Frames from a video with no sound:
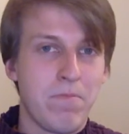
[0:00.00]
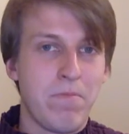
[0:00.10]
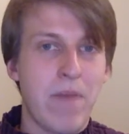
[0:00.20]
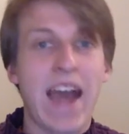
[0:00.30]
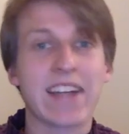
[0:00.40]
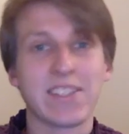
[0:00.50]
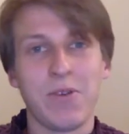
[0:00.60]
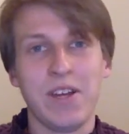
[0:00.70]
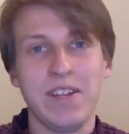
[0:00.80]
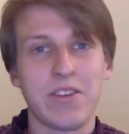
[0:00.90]
back to
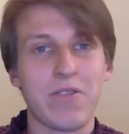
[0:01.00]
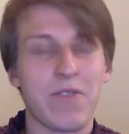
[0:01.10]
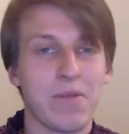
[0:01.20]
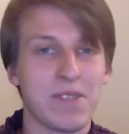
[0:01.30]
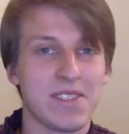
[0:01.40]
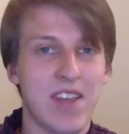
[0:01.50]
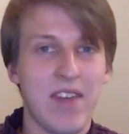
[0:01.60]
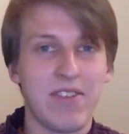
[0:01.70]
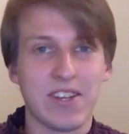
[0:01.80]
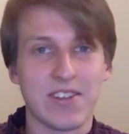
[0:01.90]
when Luffy was
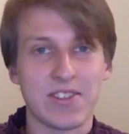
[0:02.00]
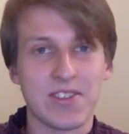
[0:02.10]
7 years